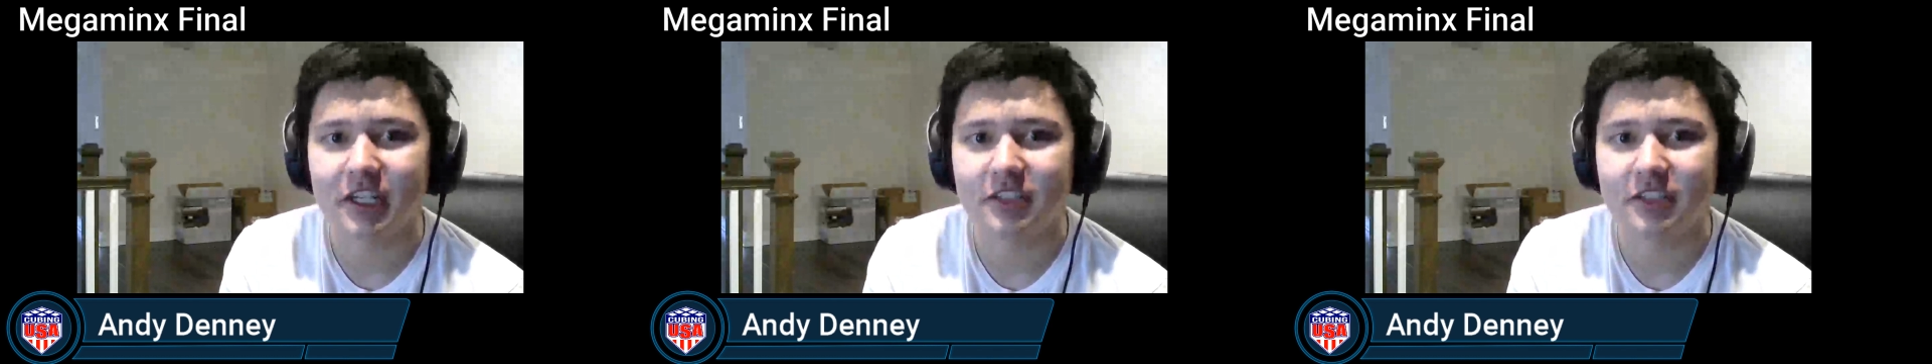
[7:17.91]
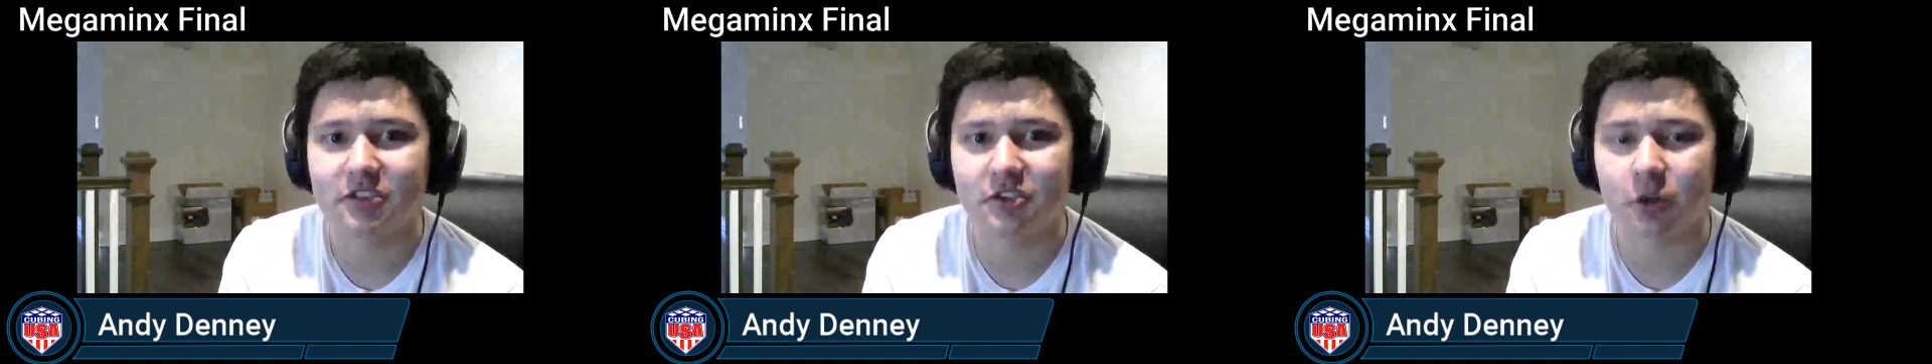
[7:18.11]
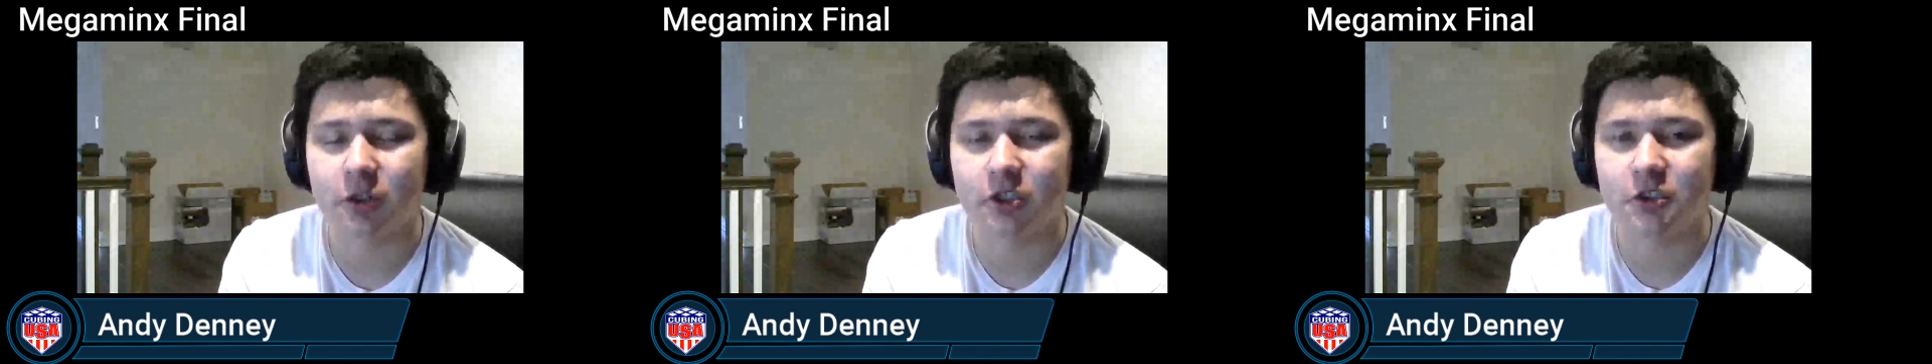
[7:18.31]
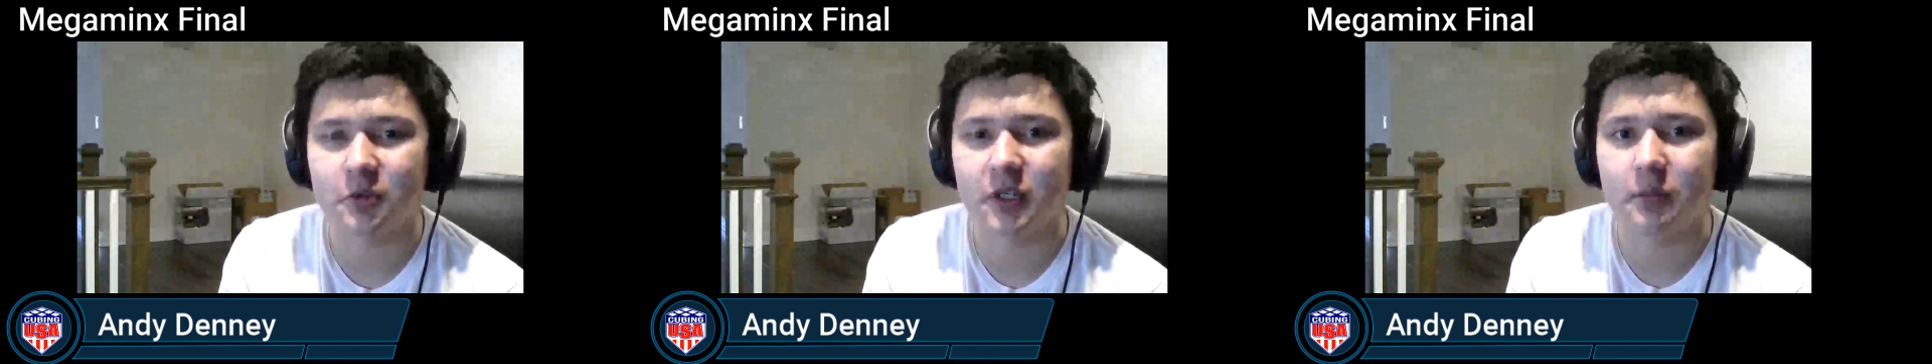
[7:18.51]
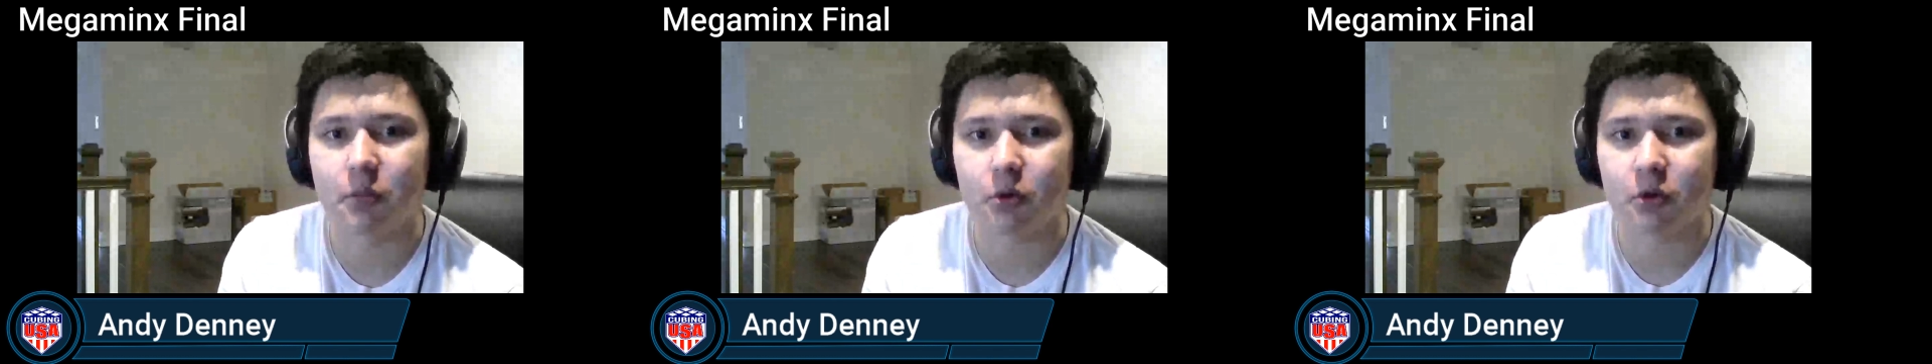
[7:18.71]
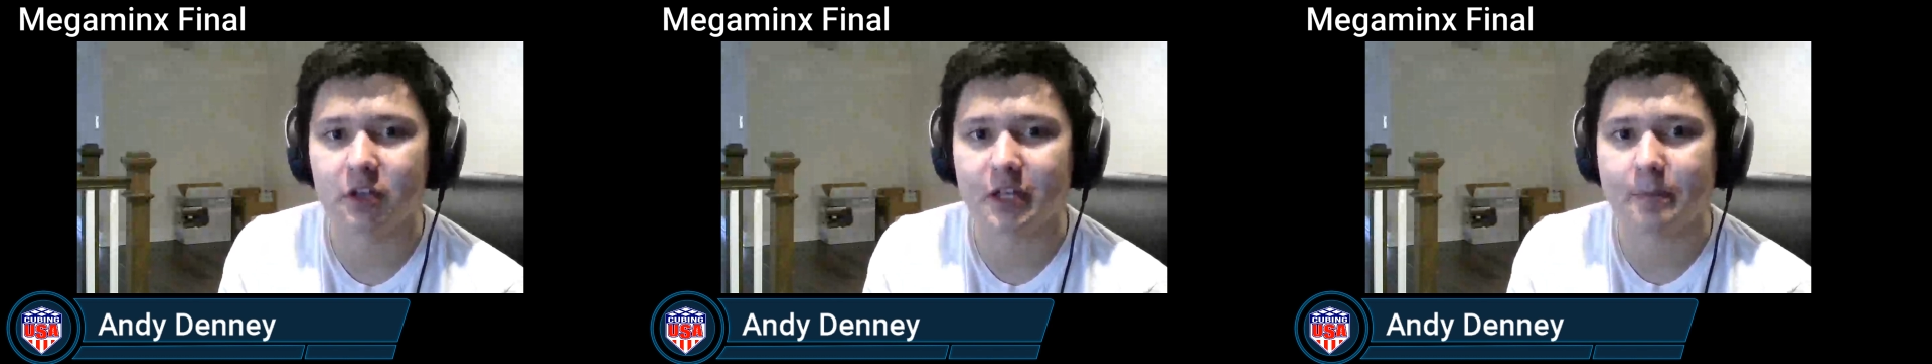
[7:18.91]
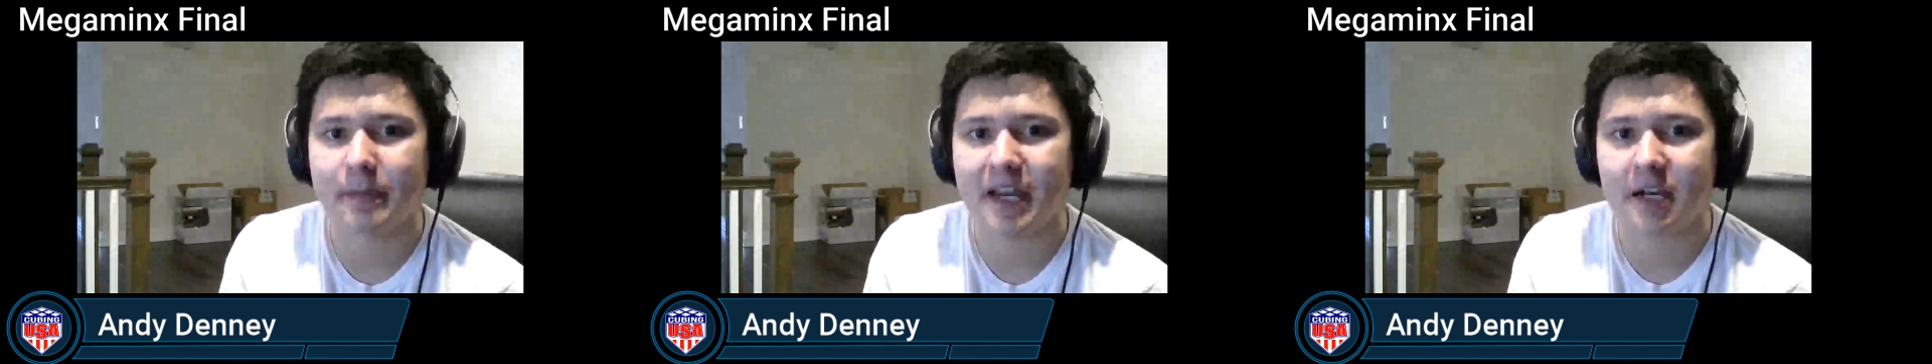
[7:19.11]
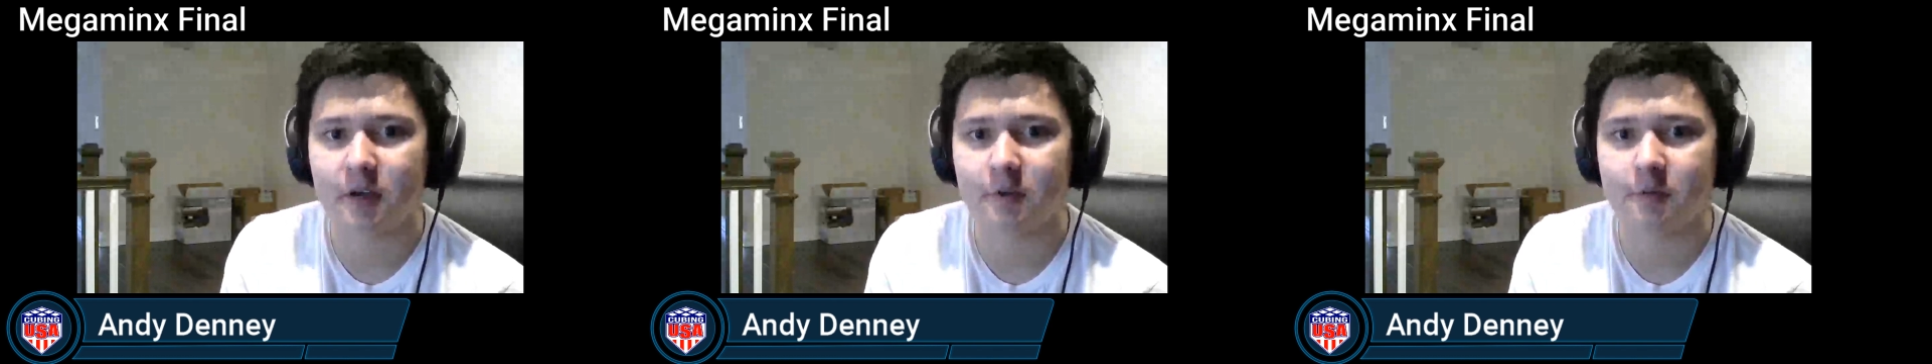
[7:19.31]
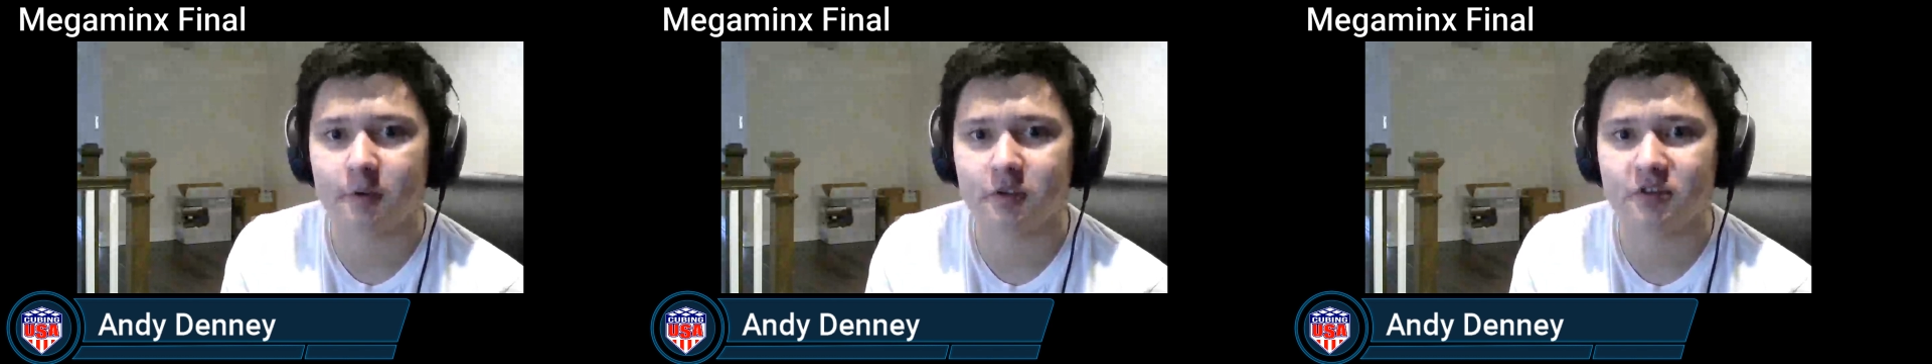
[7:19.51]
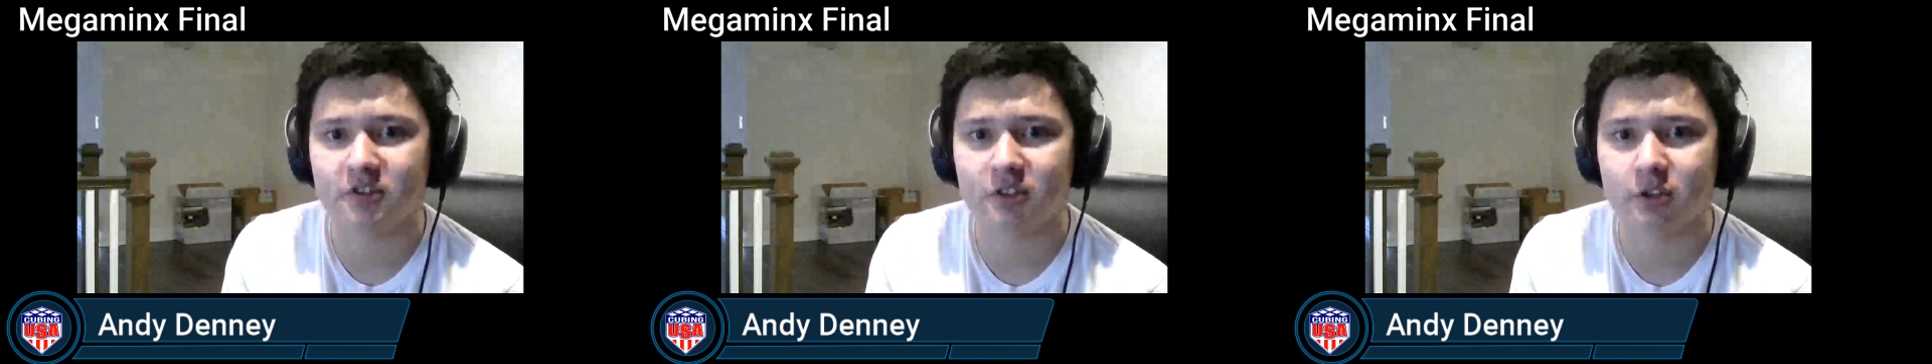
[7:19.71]
started doing more like pair
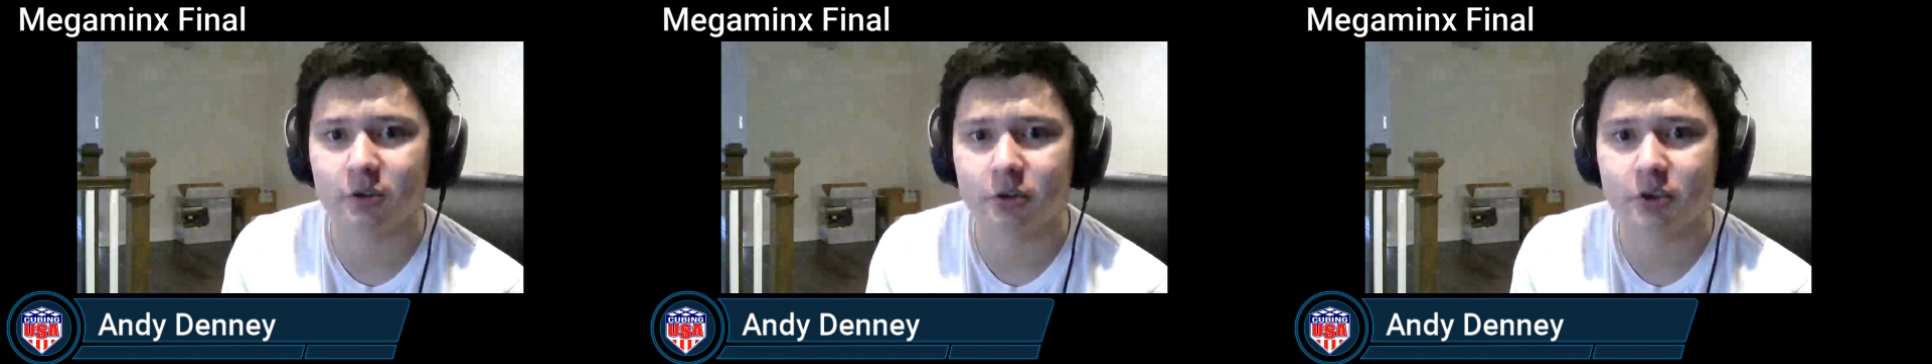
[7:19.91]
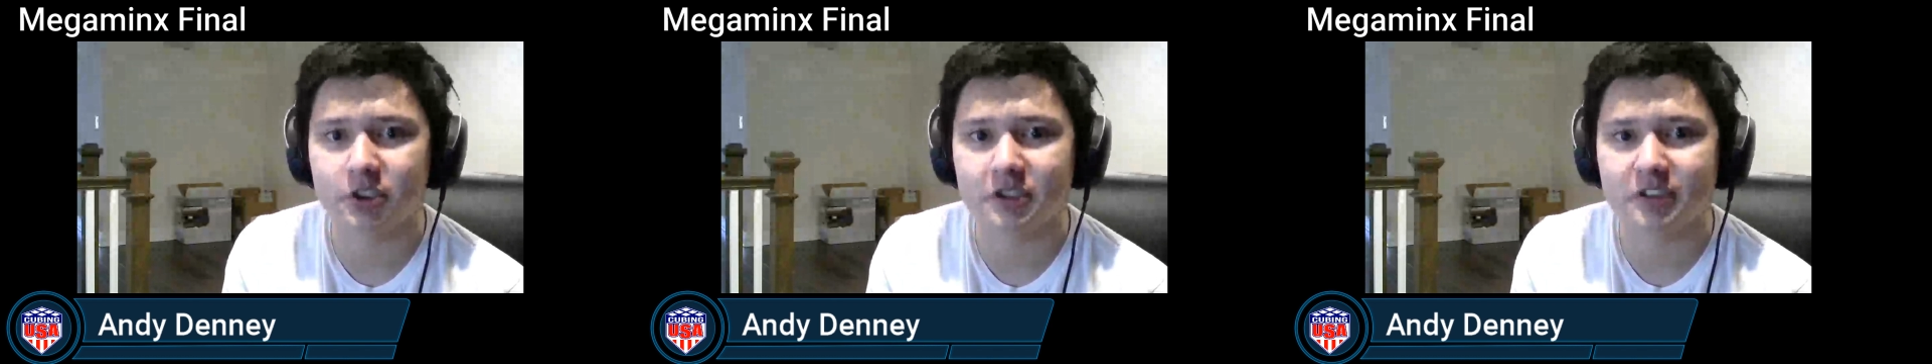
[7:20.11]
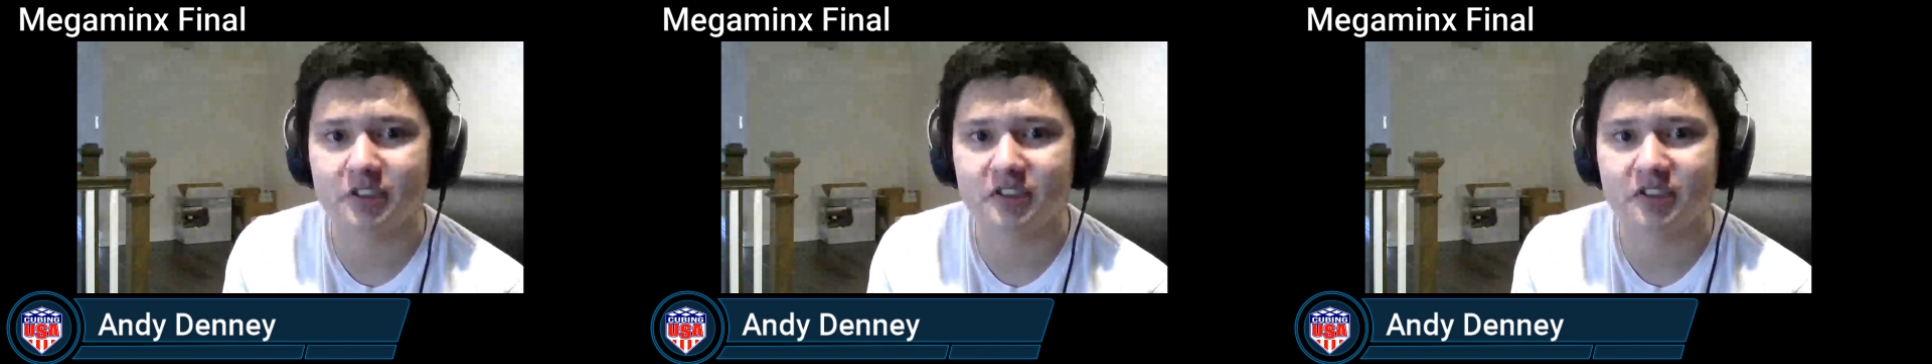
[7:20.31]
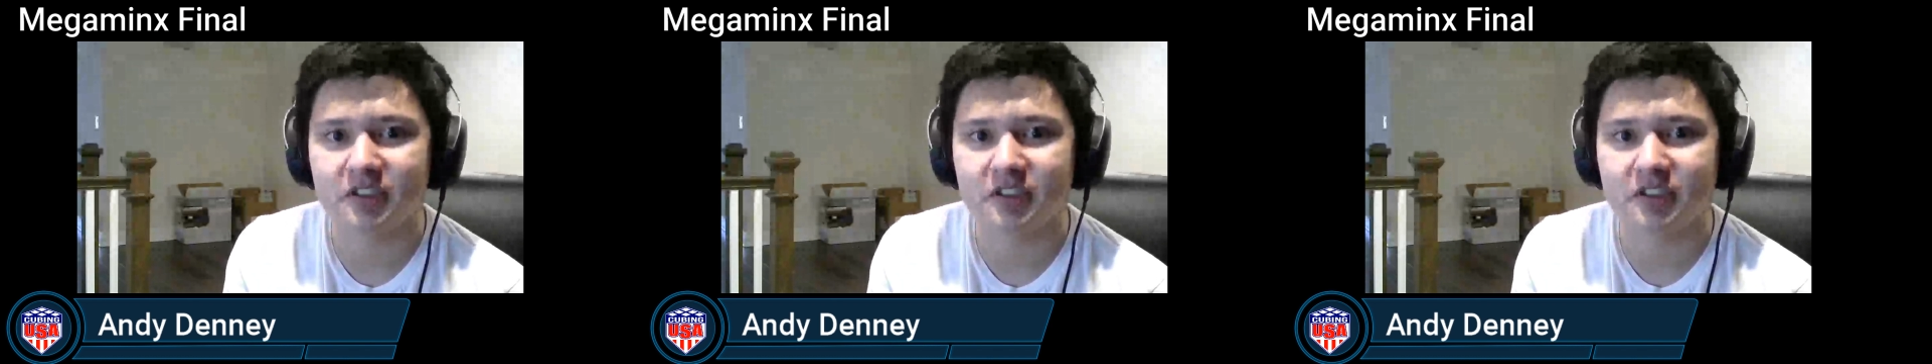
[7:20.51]
first solutions.